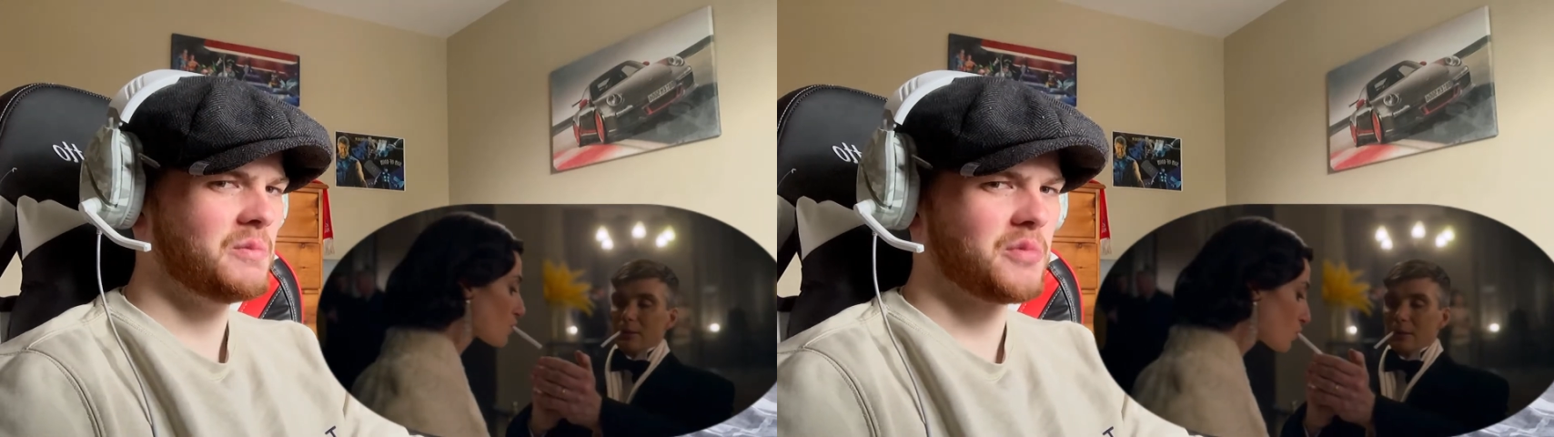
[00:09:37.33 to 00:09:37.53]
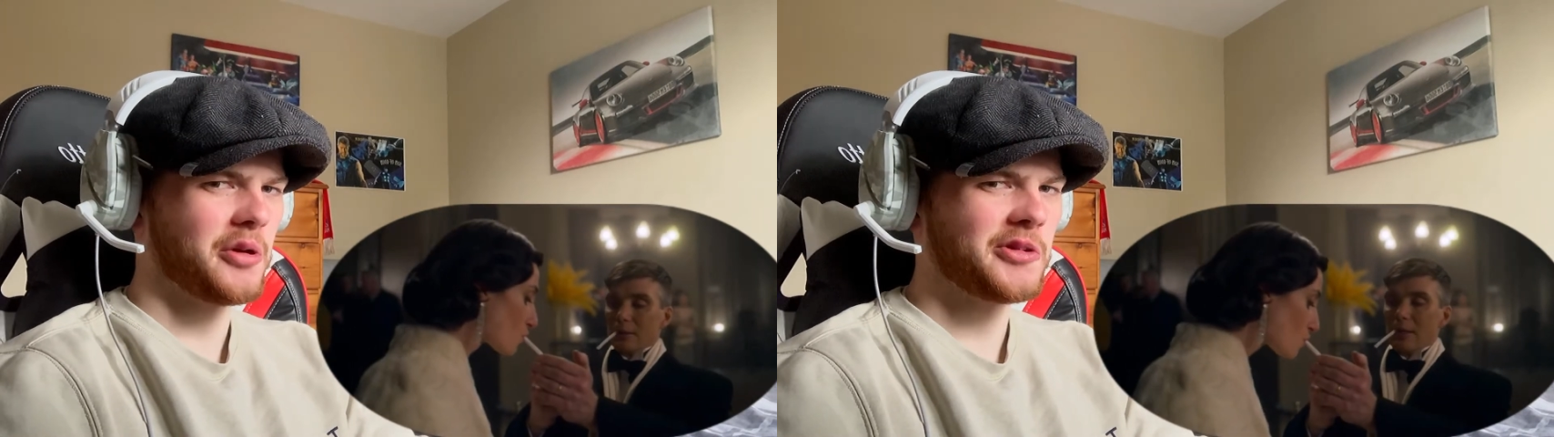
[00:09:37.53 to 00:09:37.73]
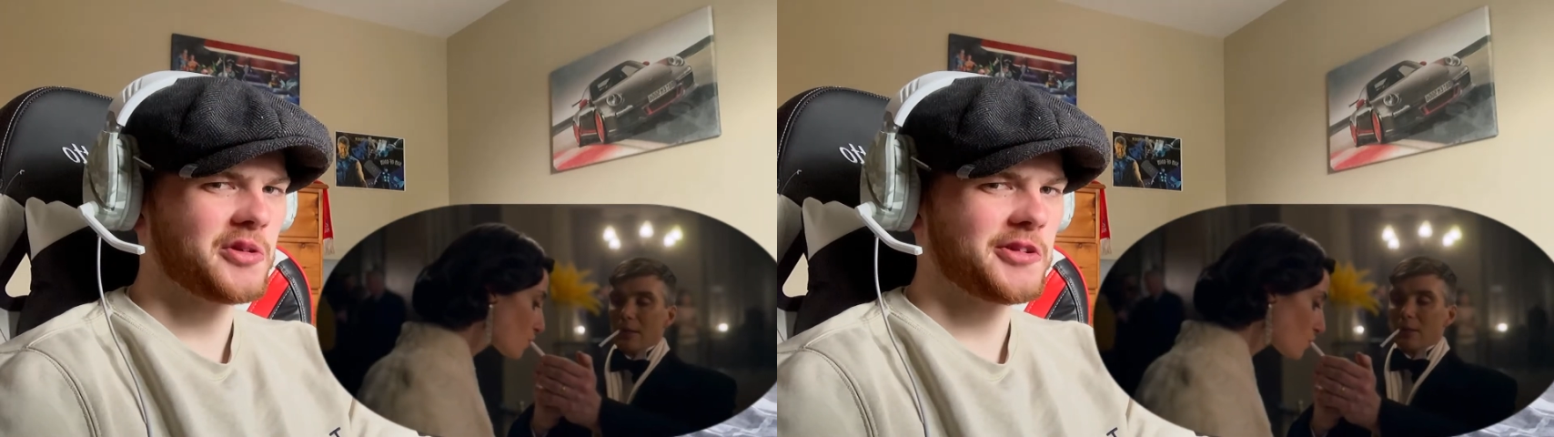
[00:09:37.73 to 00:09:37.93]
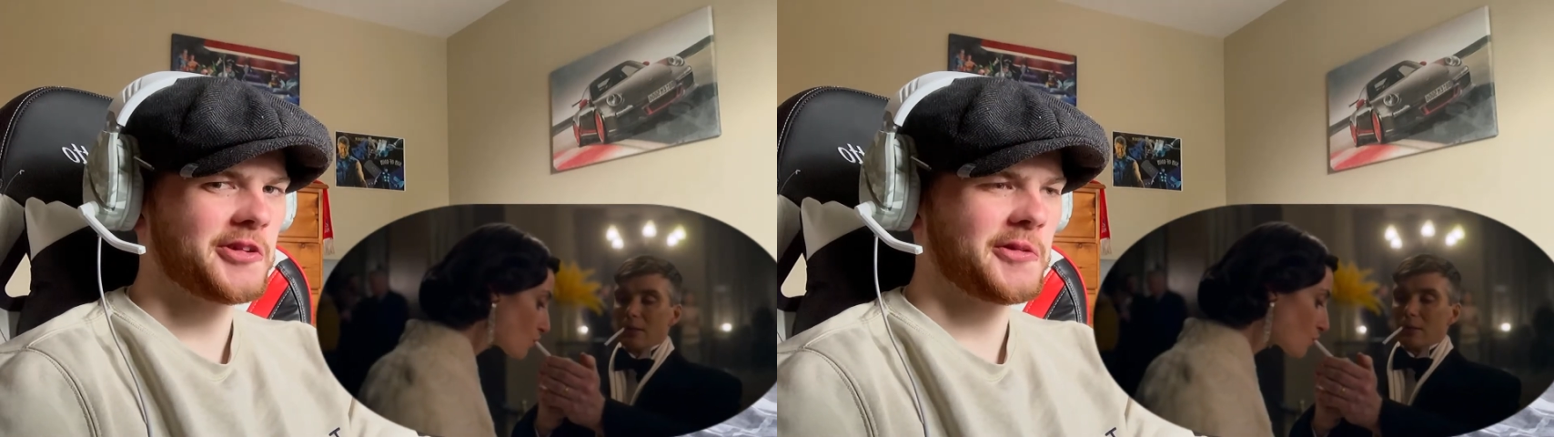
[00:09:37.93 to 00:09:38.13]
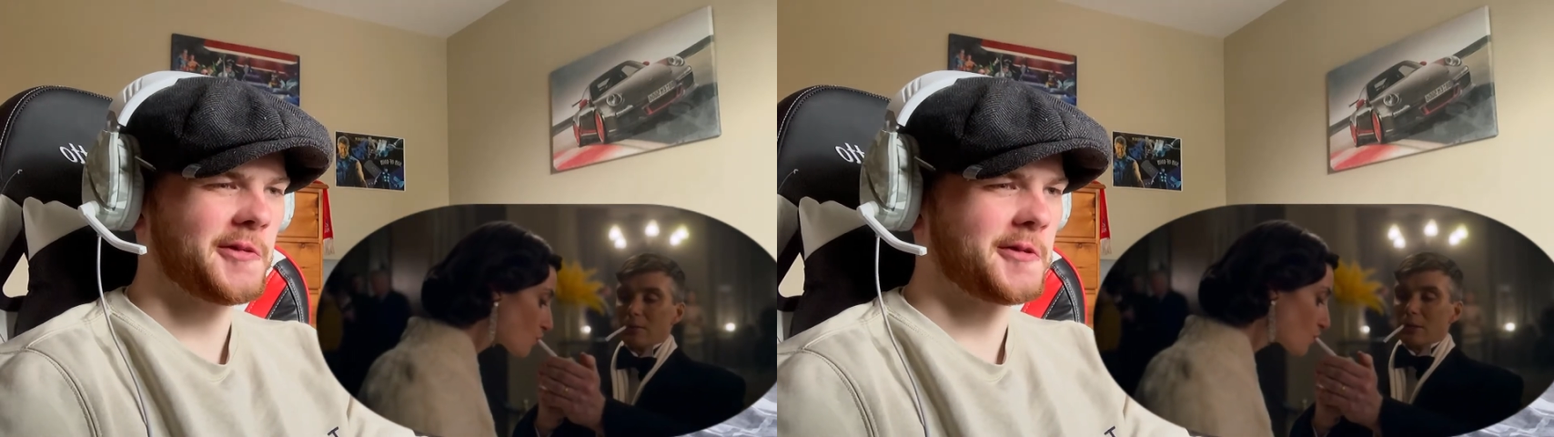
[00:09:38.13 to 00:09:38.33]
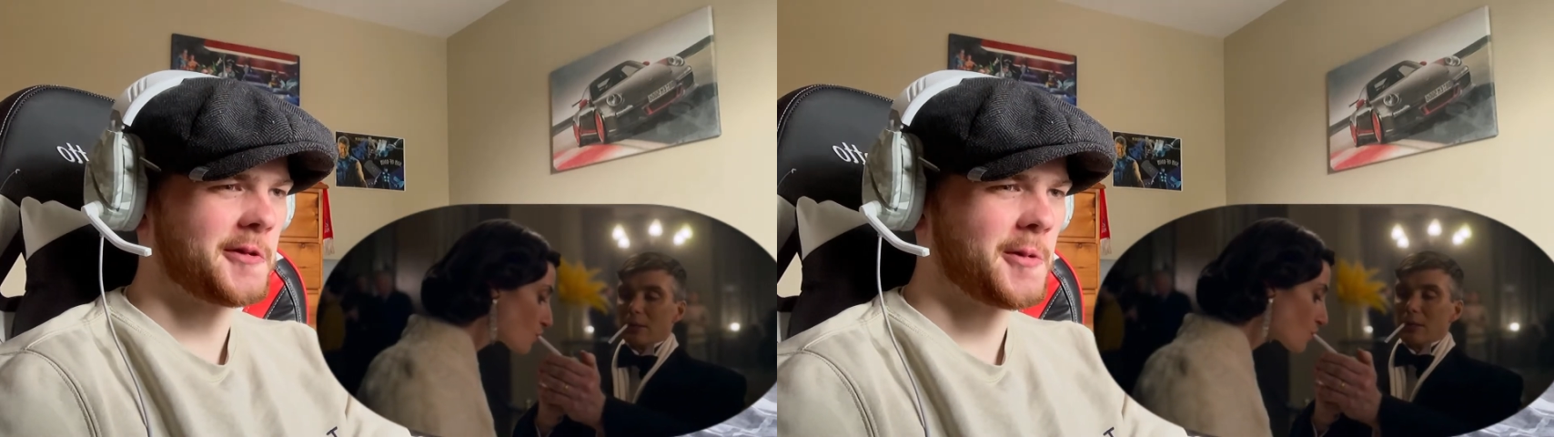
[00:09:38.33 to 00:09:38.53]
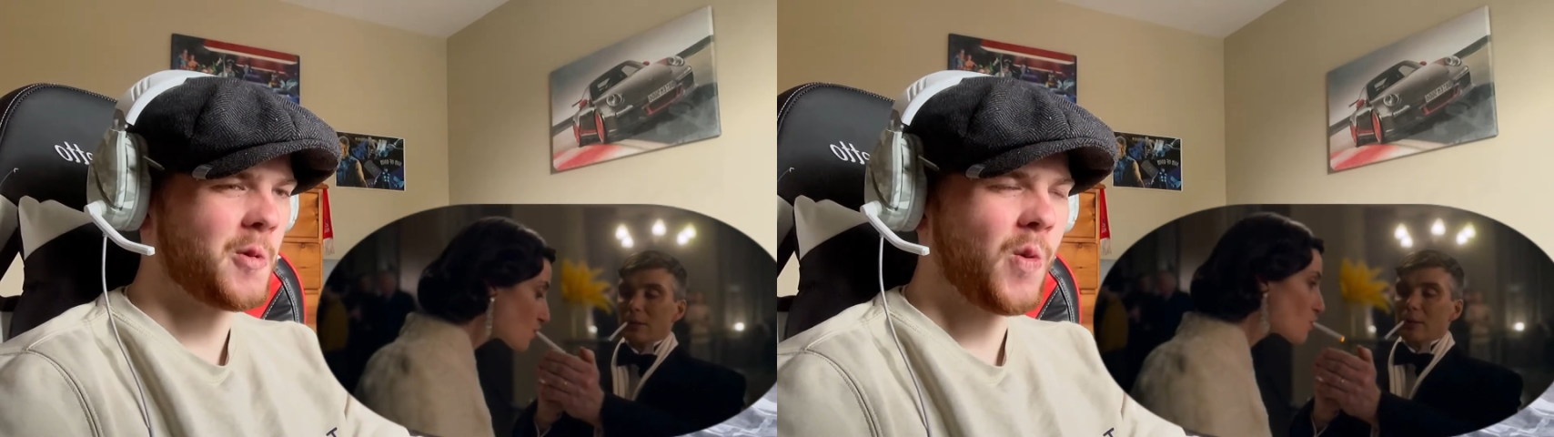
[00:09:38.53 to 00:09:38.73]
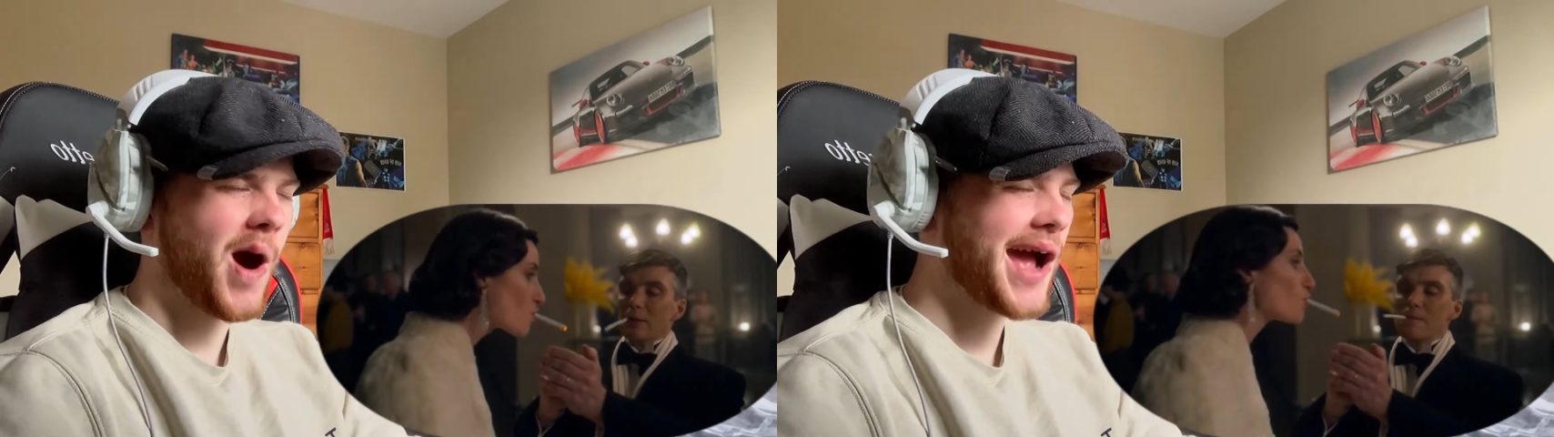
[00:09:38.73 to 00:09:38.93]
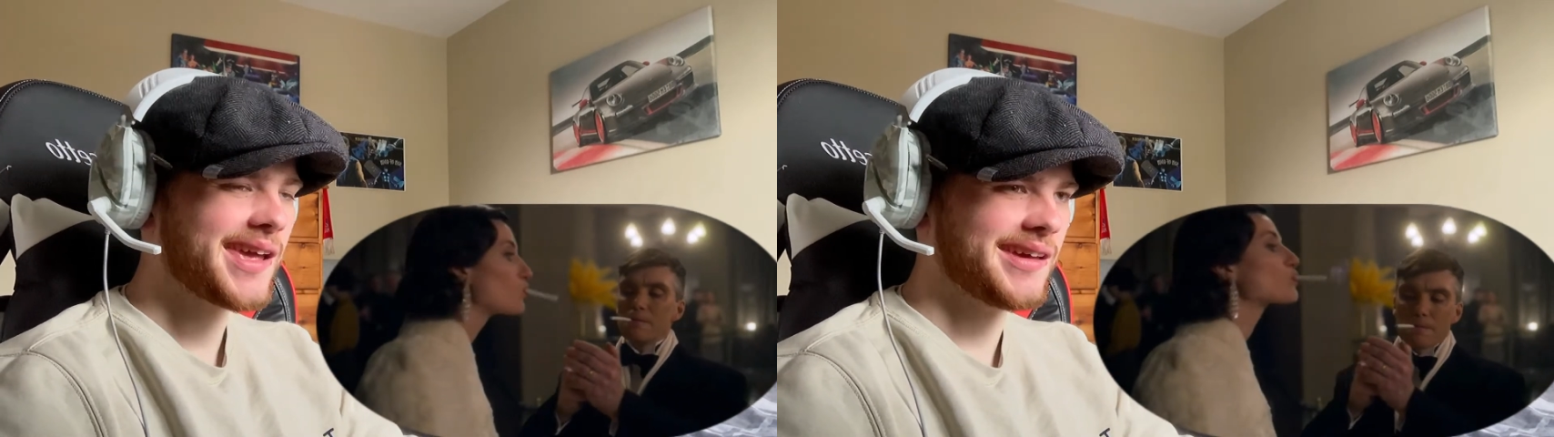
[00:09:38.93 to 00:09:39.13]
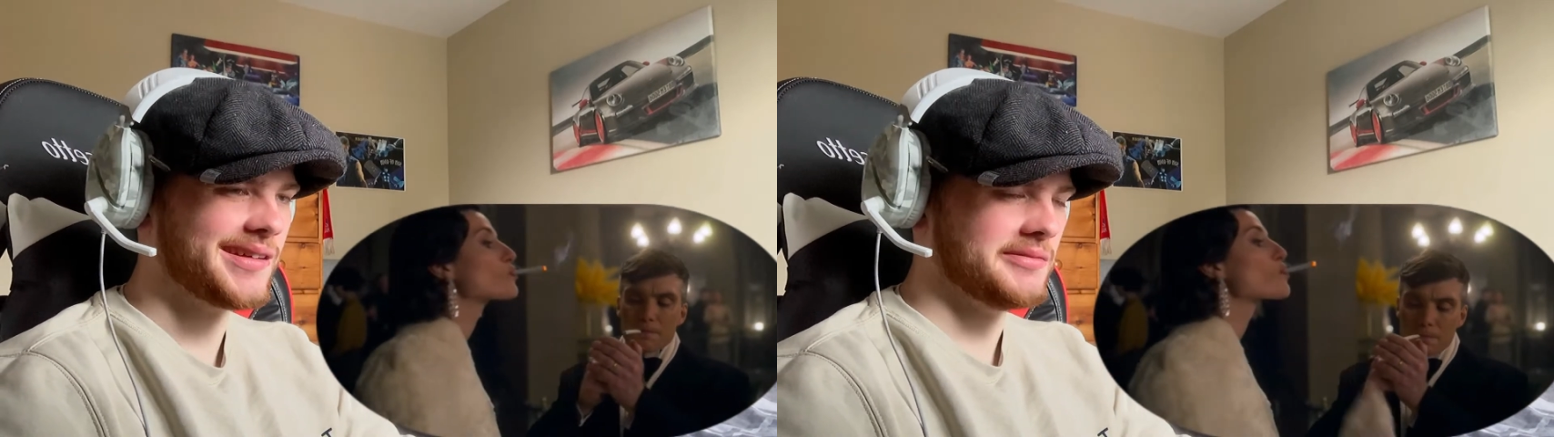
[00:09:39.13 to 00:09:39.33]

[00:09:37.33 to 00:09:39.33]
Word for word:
Speaker 1: Bree's got so wagged.